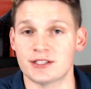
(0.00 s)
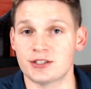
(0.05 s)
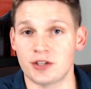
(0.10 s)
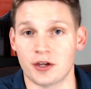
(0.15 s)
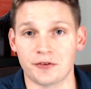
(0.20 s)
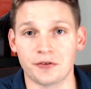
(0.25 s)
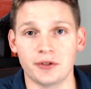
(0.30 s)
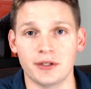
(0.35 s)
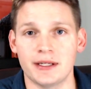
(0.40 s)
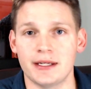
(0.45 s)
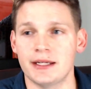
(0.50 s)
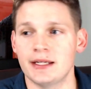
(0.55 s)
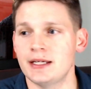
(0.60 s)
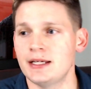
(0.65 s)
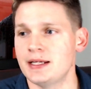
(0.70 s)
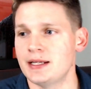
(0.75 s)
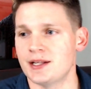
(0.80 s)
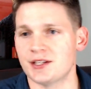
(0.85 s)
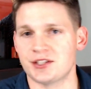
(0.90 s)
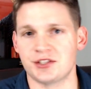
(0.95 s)
Subtly,
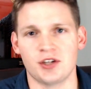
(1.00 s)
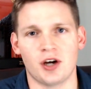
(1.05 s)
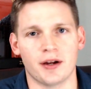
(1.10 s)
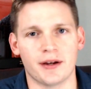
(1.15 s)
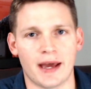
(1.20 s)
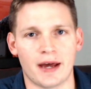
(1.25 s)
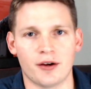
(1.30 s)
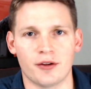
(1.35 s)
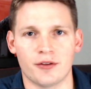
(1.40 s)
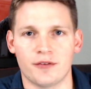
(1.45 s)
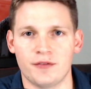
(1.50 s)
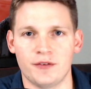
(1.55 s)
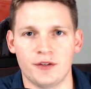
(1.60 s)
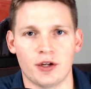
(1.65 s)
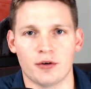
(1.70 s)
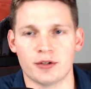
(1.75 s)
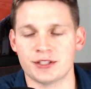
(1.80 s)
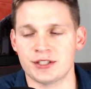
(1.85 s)
it's not out of the,